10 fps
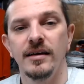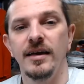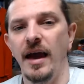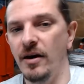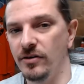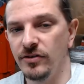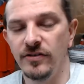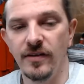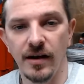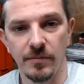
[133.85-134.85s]
counter
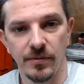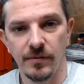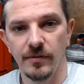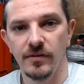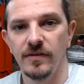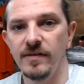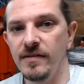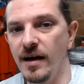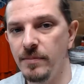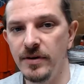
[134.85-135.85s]
snipe.
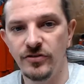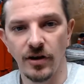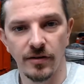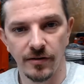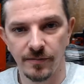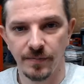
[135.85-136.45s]
Snipe each other.